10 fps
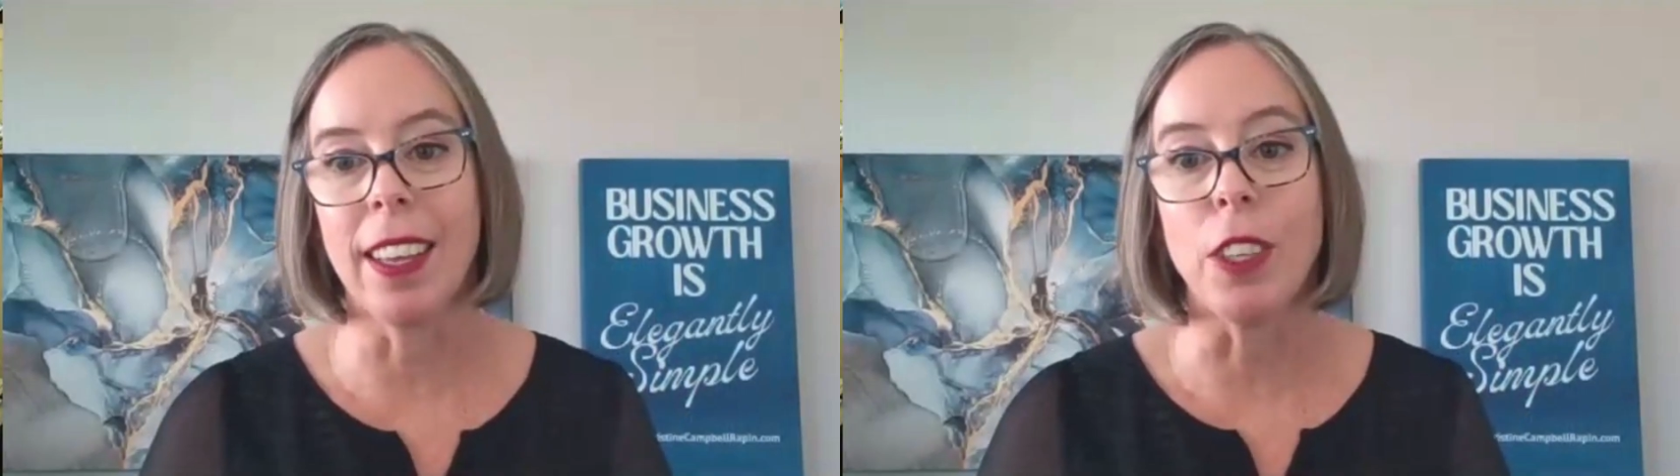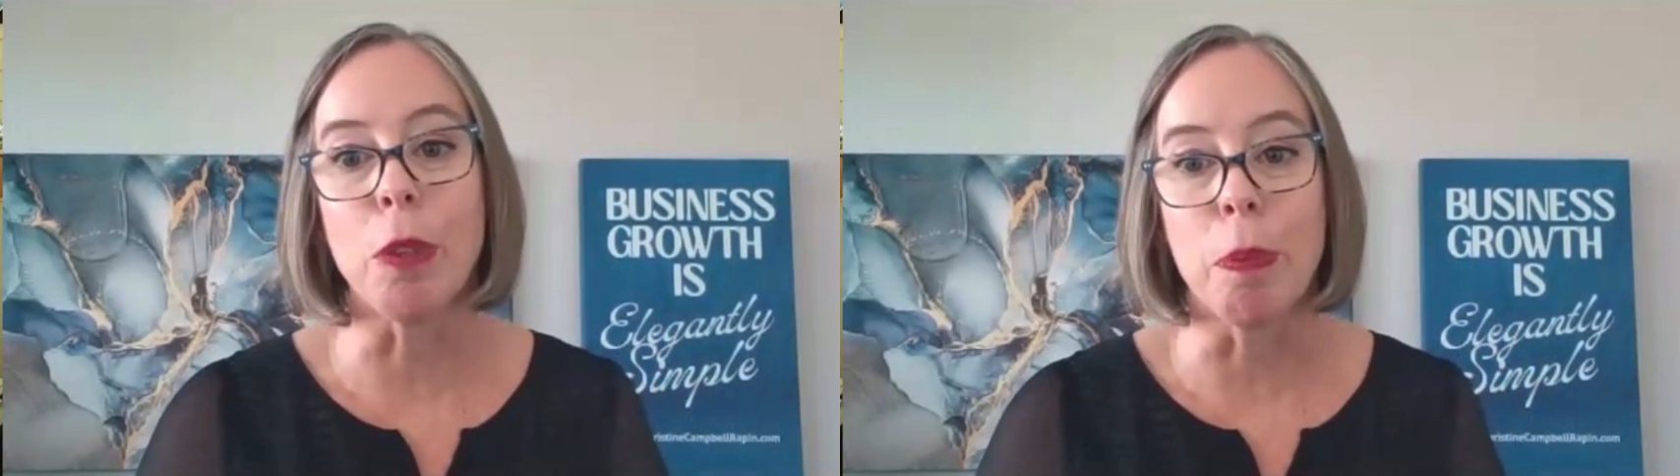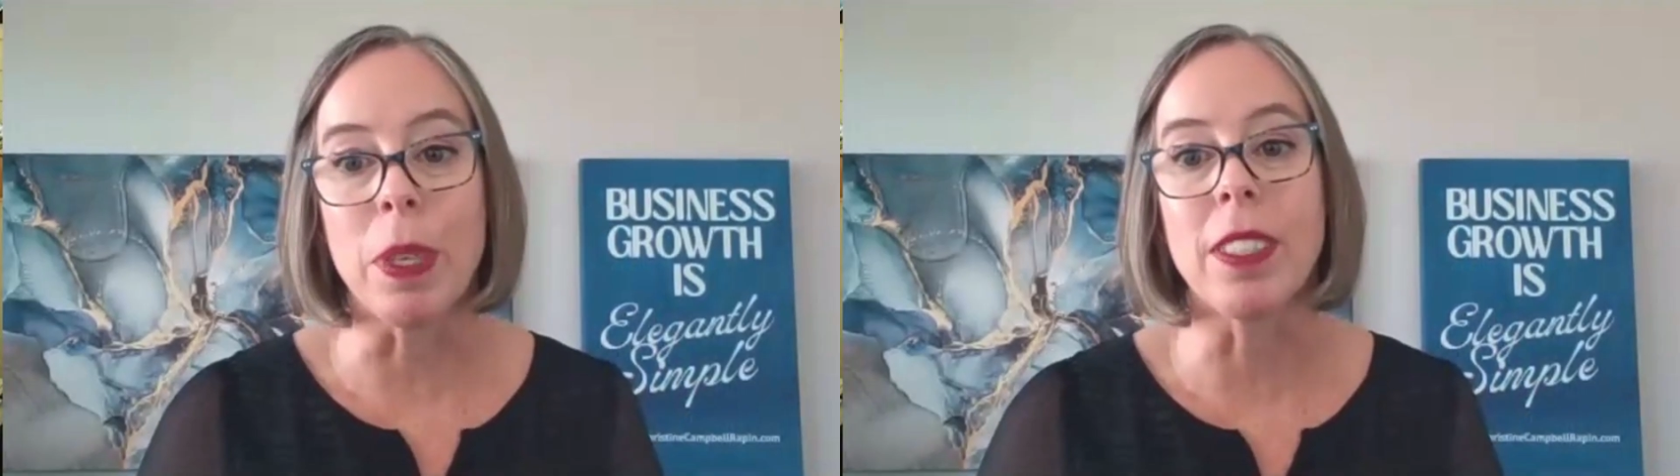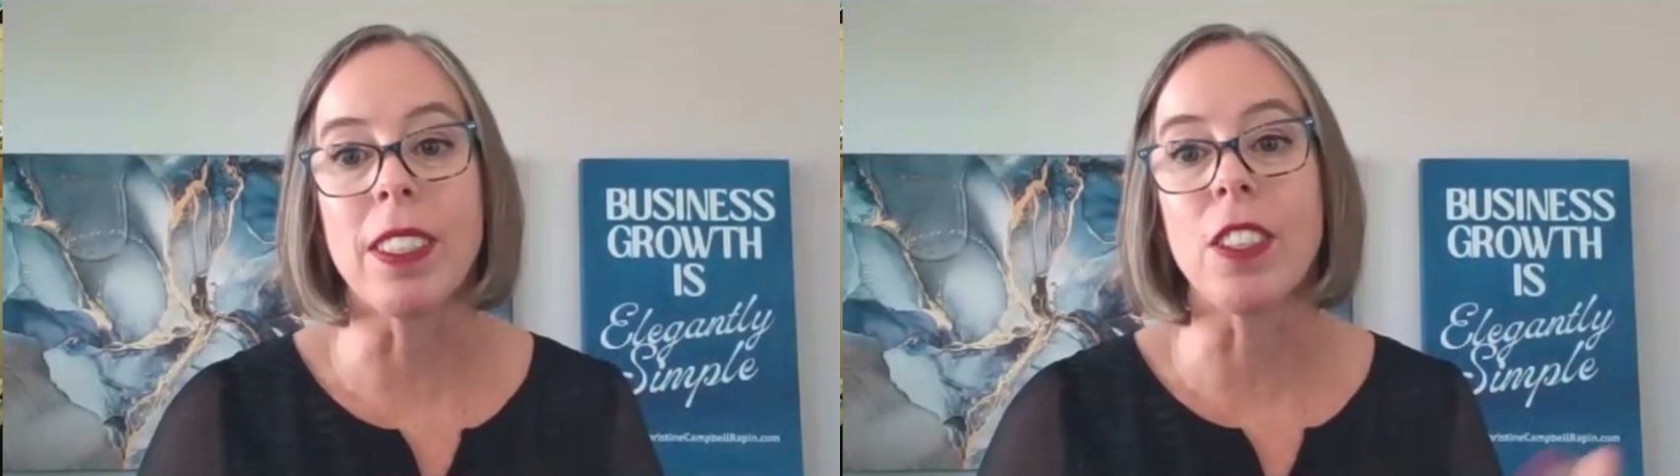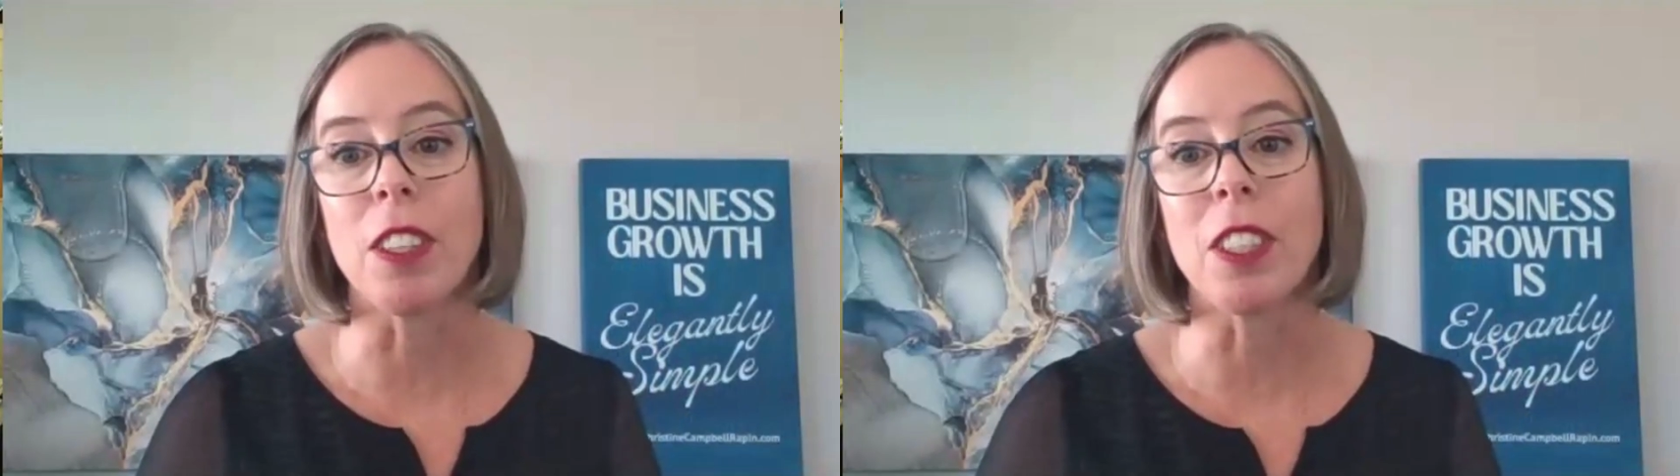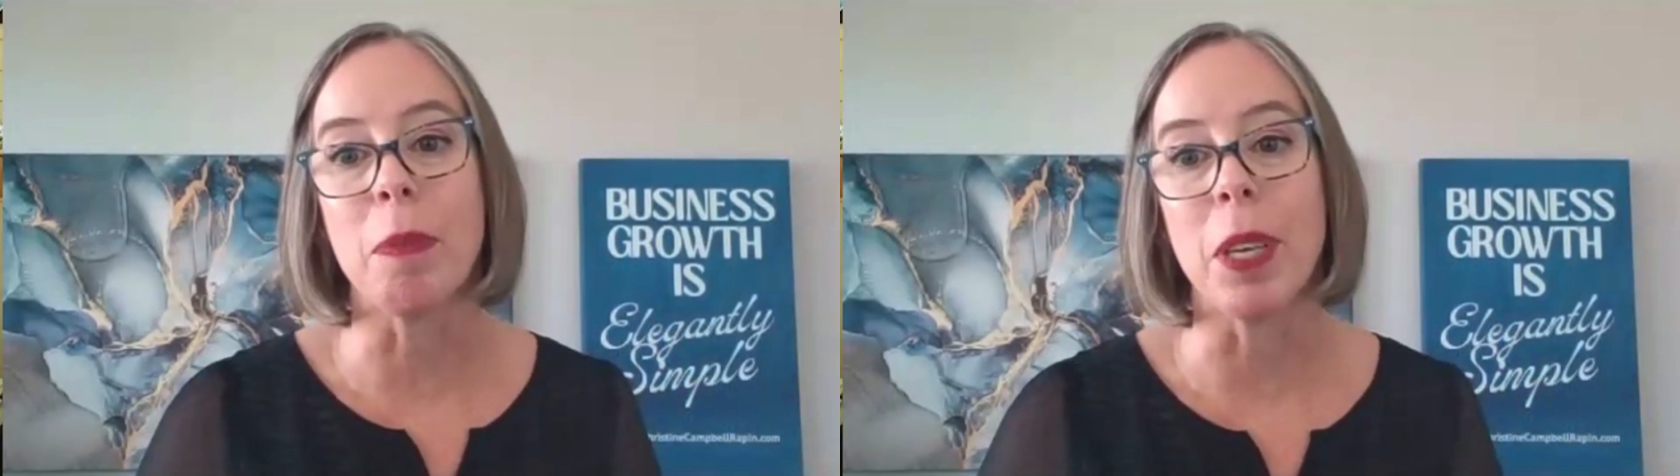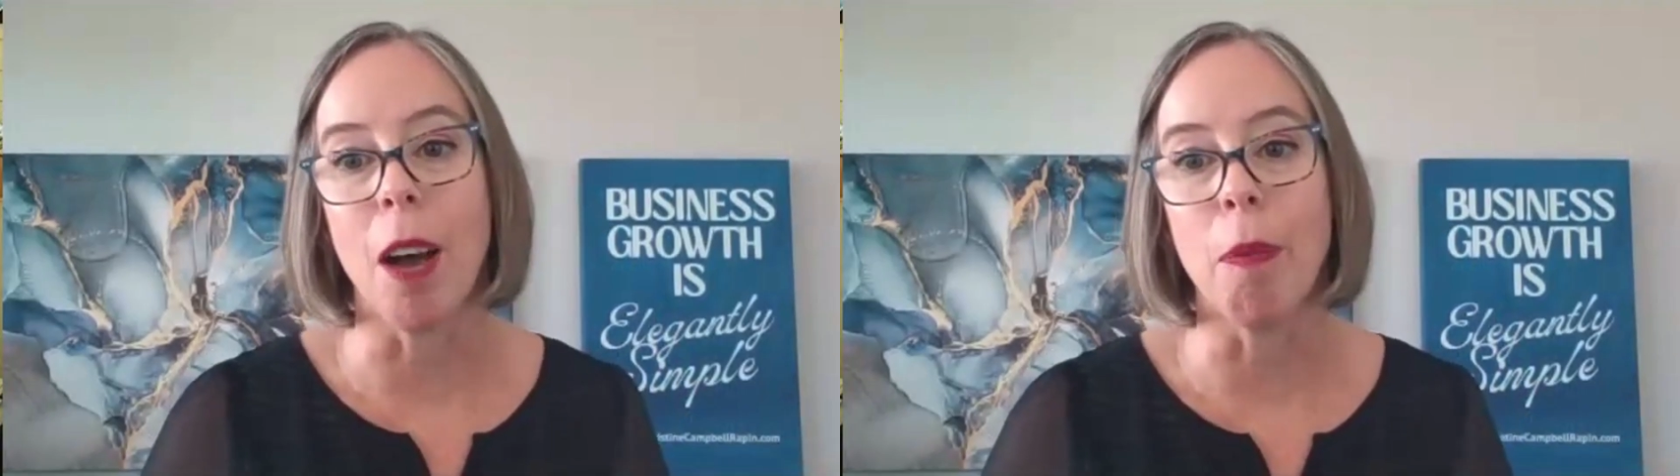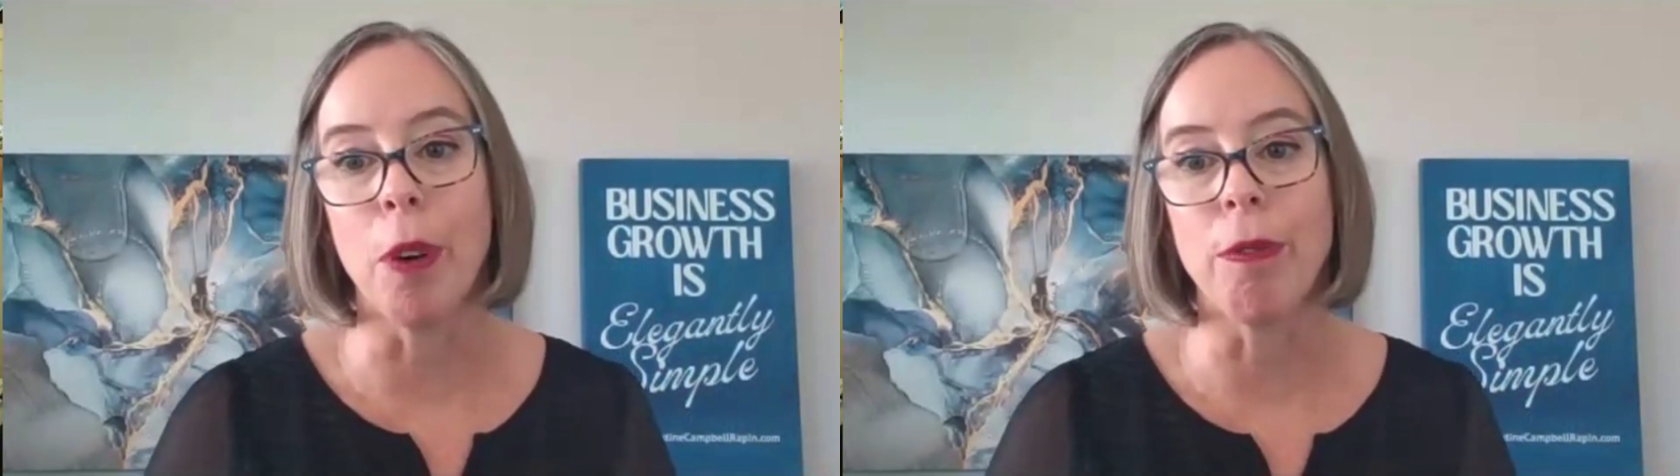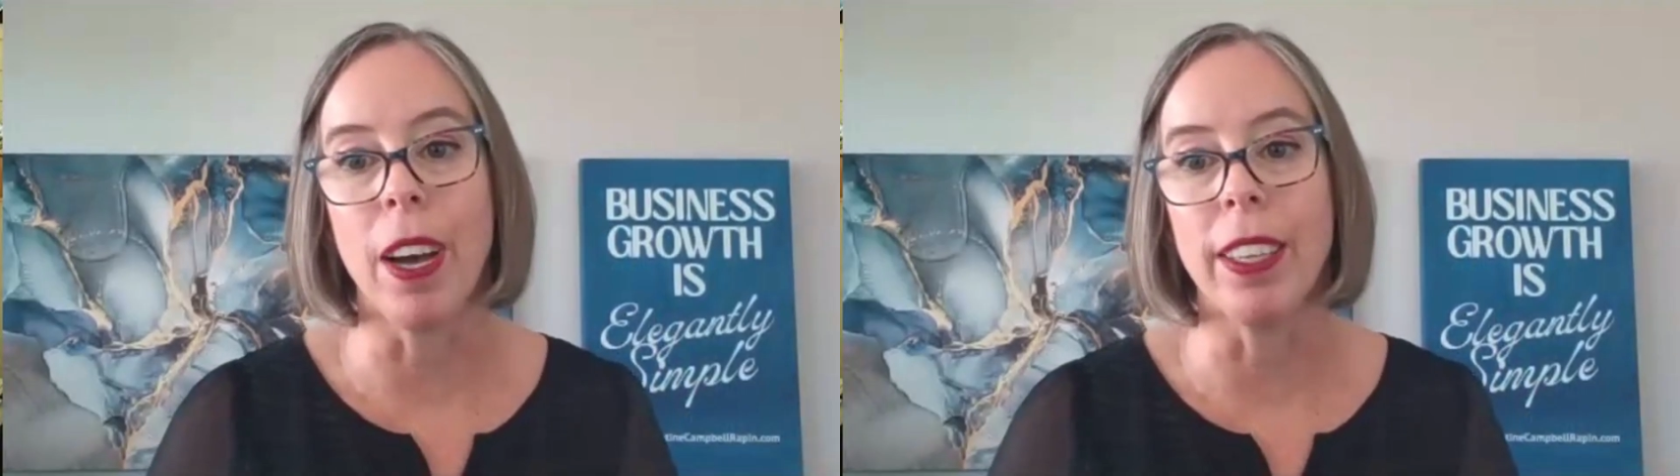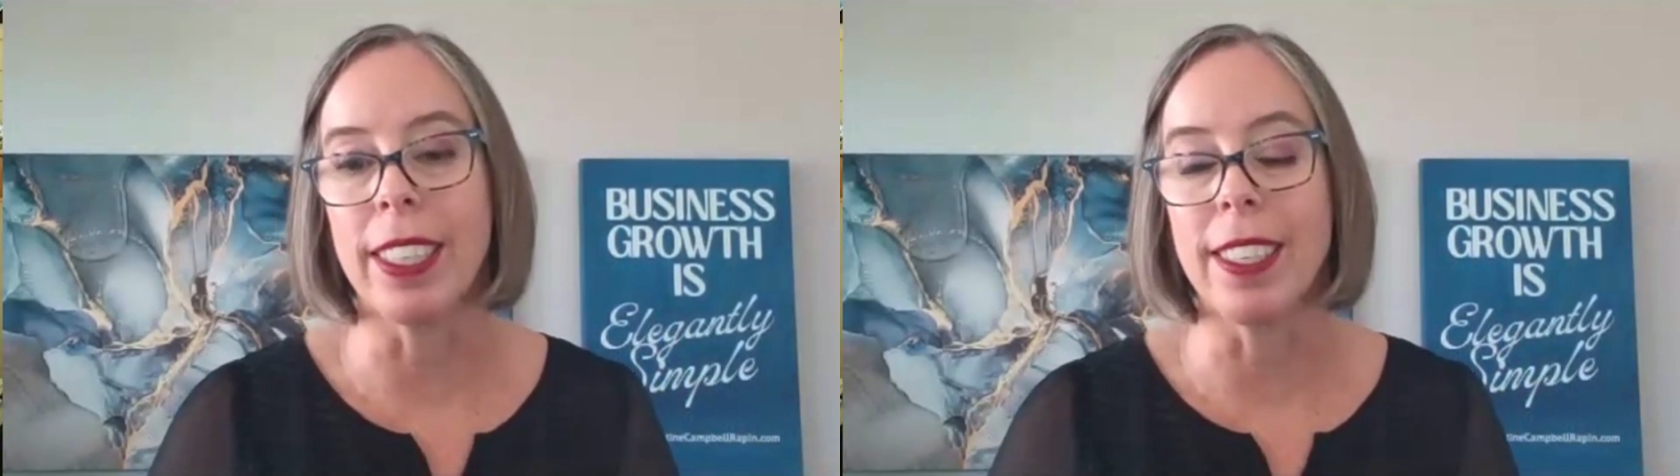And your business starts to be a lot more
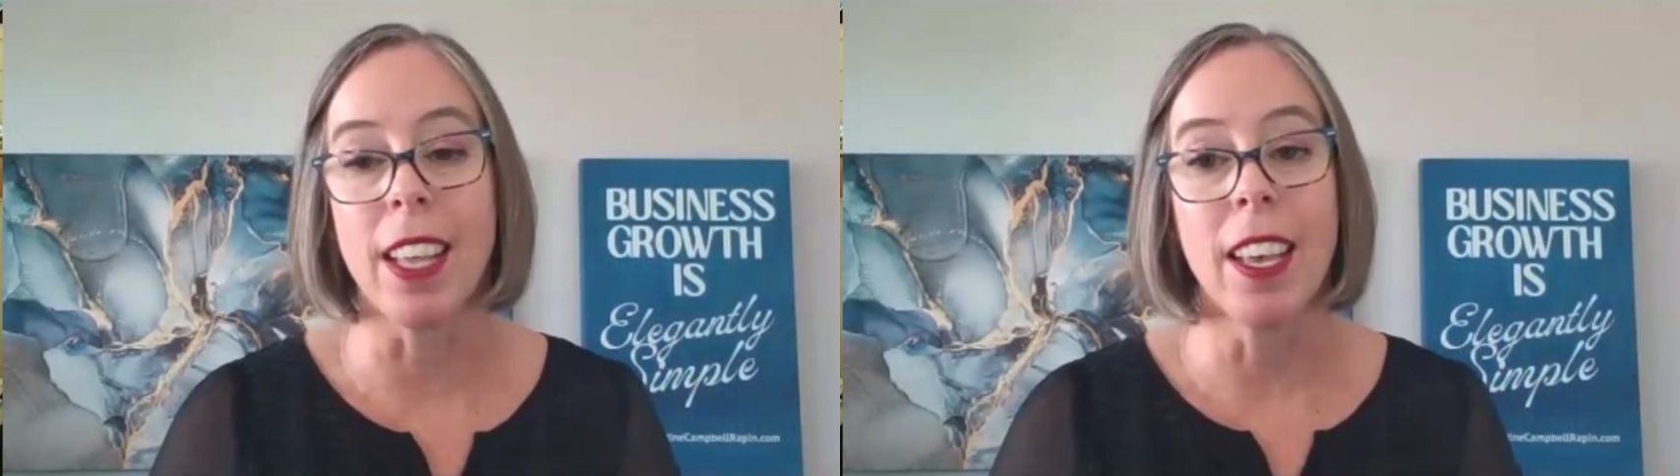fun, because